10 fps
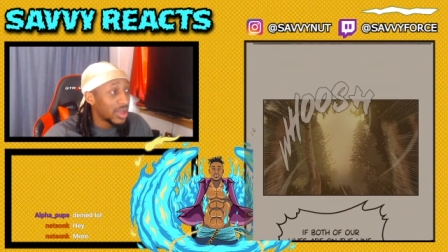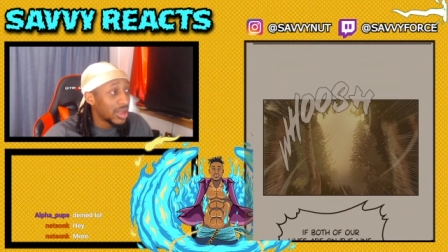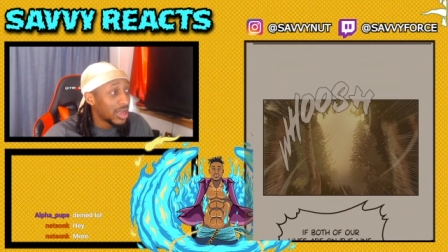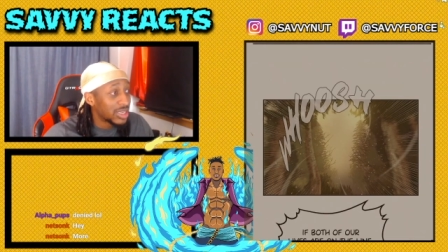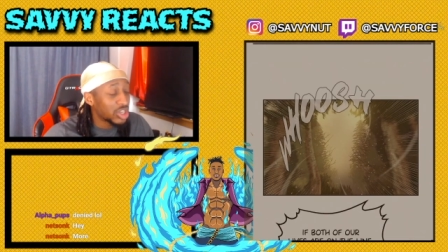
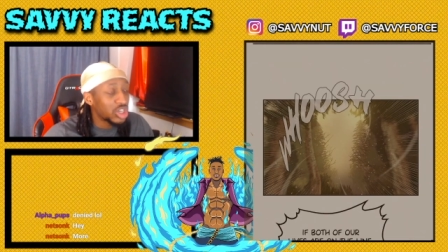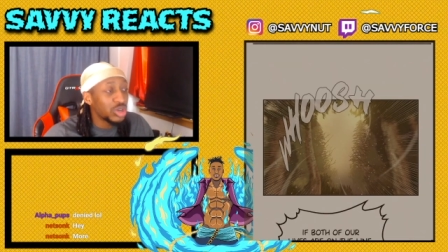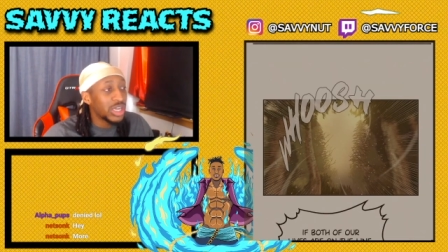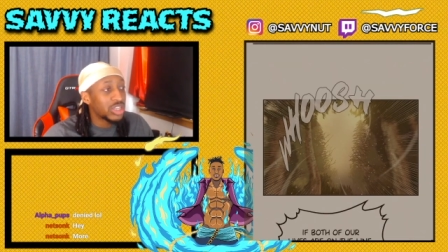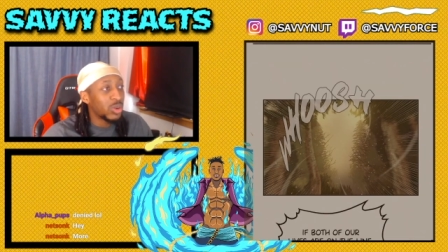it's such a
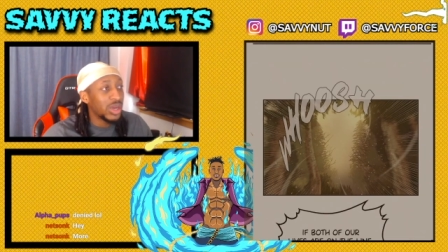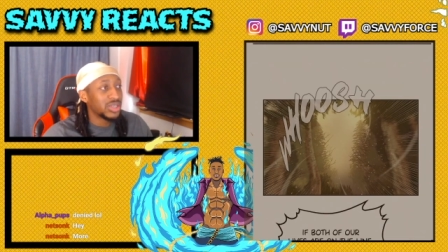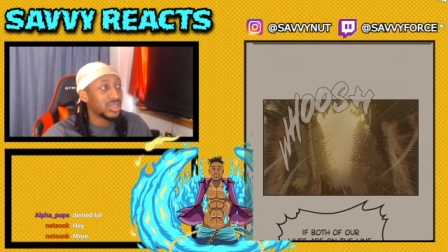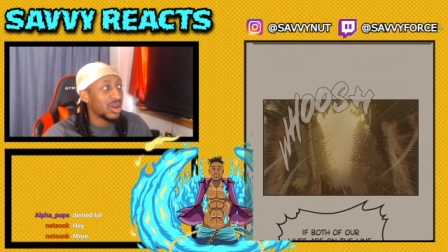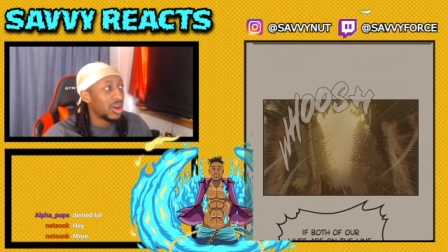unique
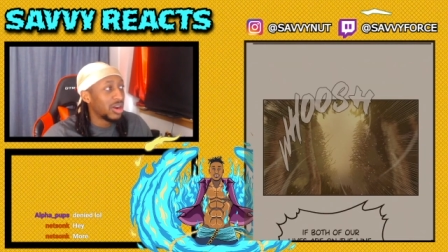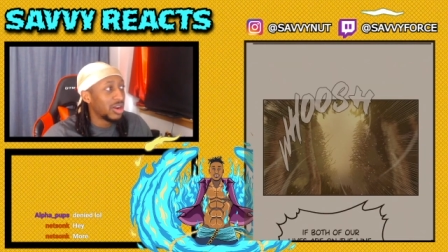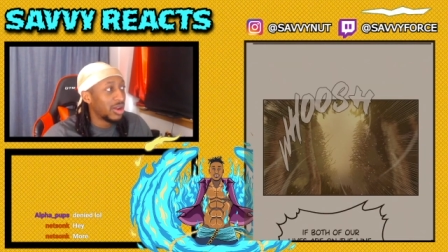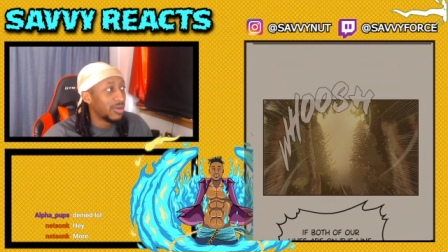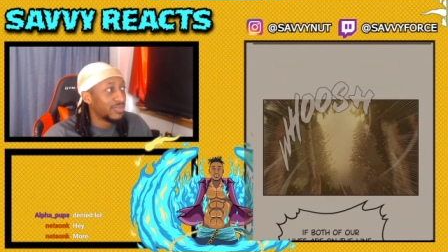twist on
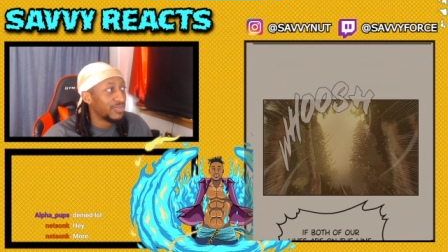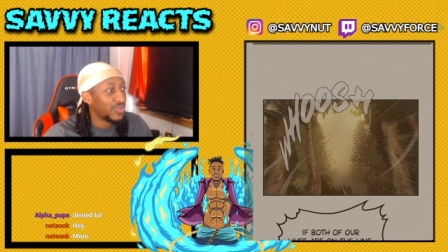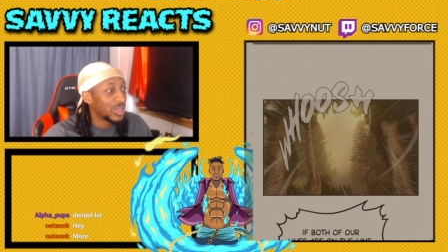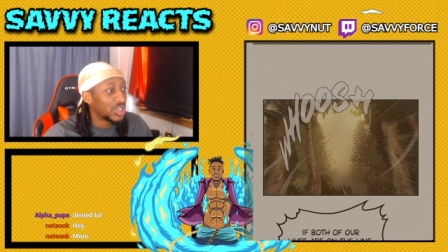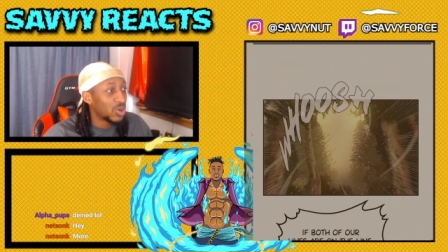um,
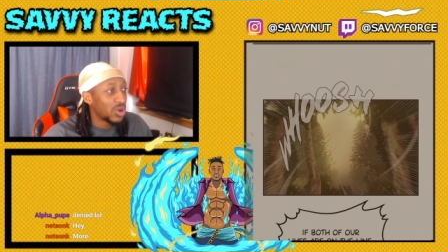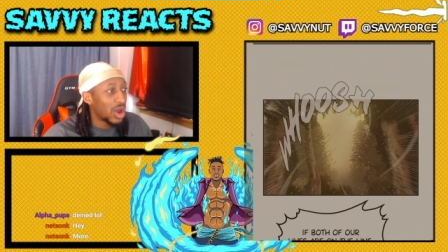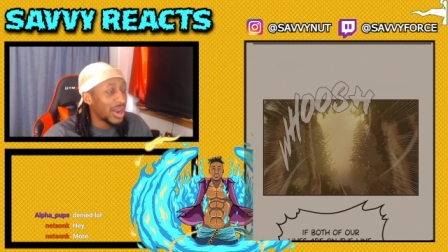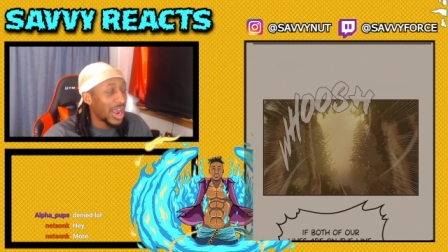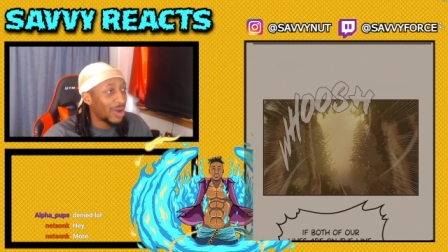what's going
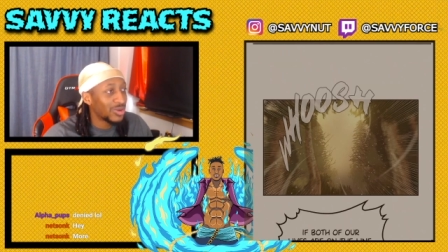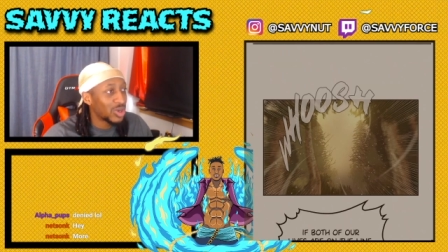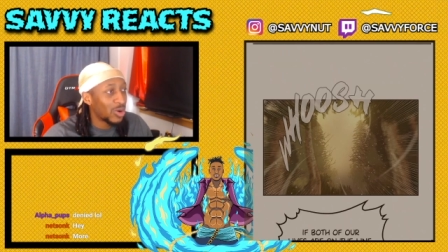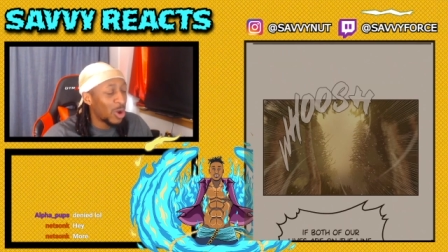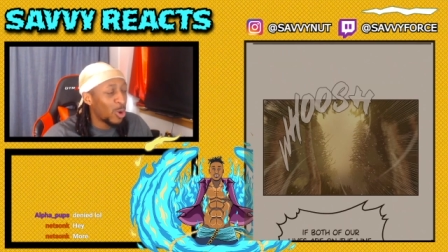on now.
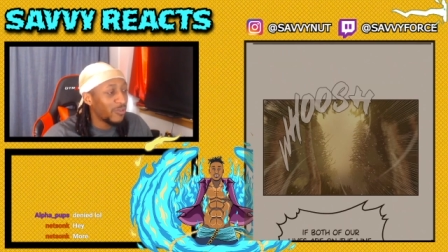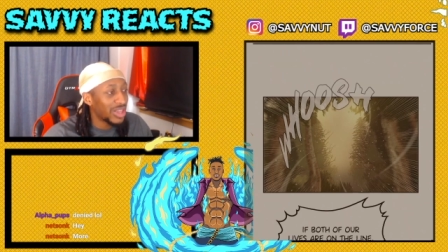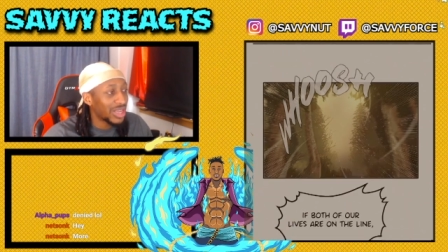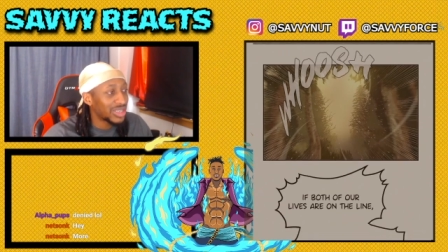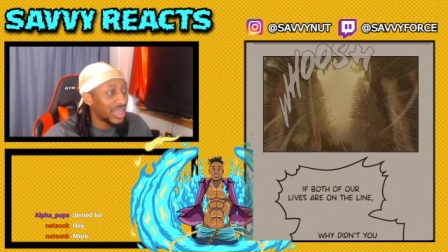So hopefully
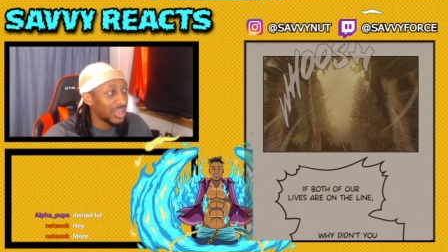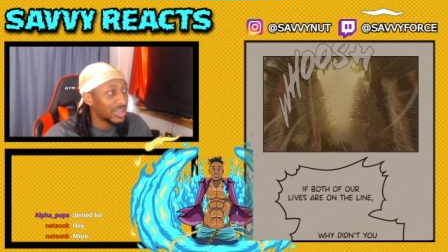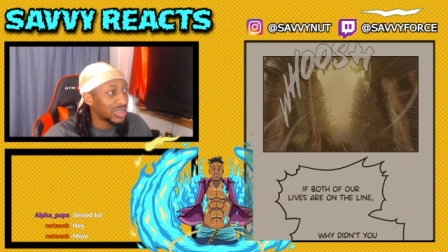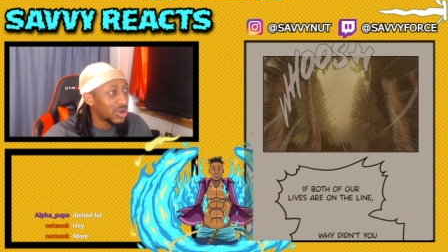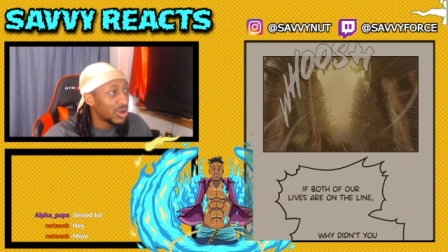that's the
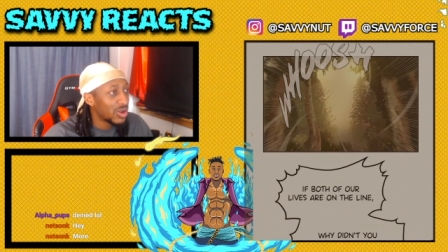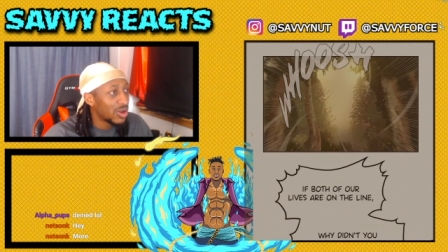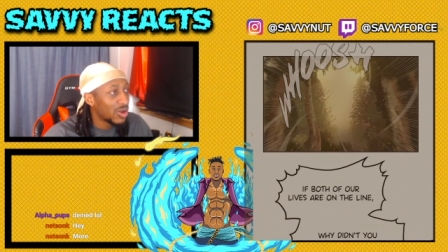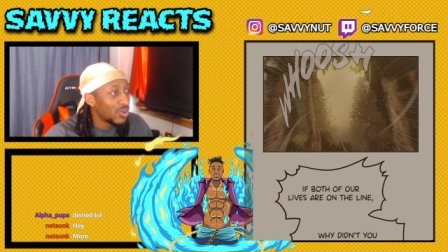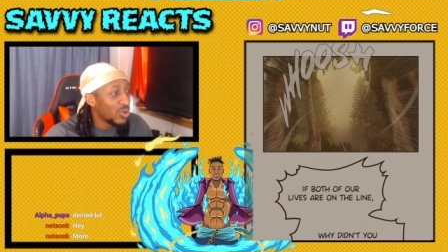case.
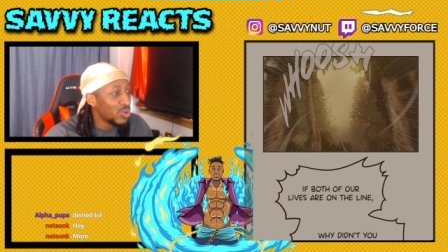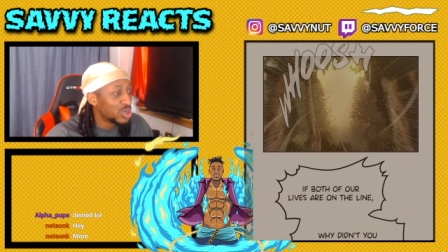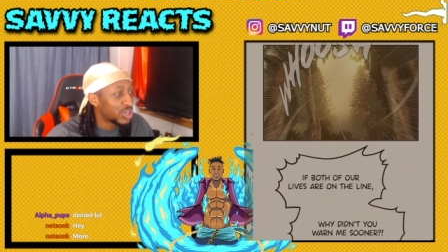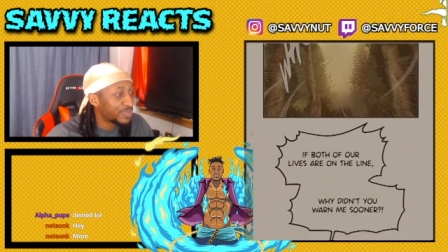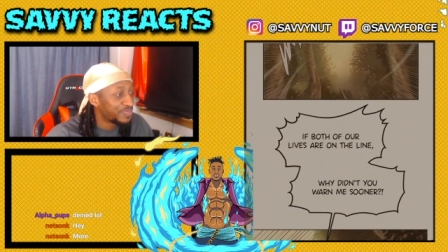
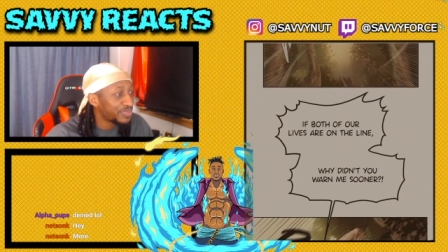Whoosh.